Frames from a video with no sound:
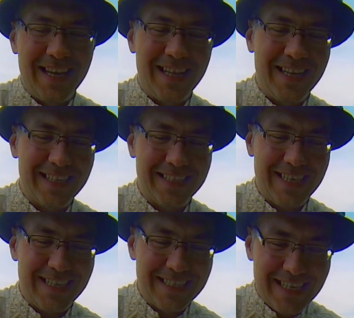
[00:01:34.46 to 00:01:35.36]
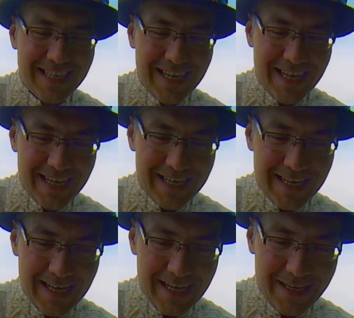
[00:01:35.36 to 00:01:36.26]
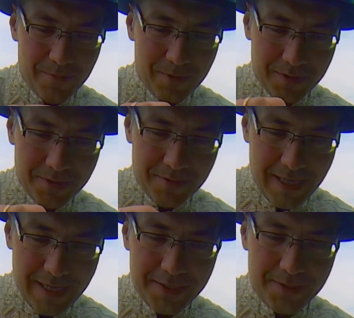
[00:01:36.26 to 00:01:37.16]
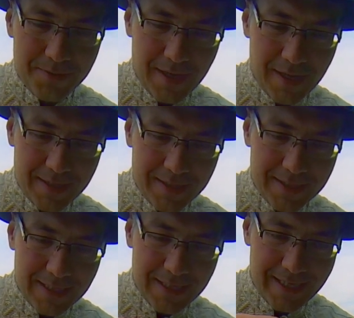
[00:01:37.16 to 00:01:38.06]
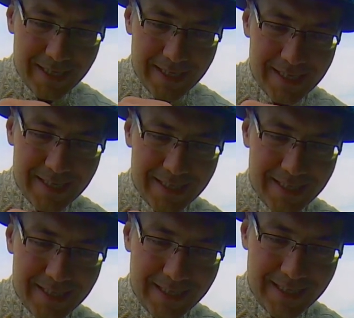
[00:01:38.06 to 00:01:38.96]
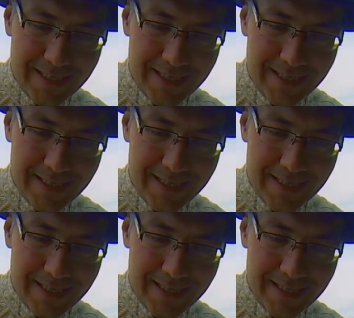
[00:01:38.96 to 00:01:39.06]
that is nice, and I will try to untie the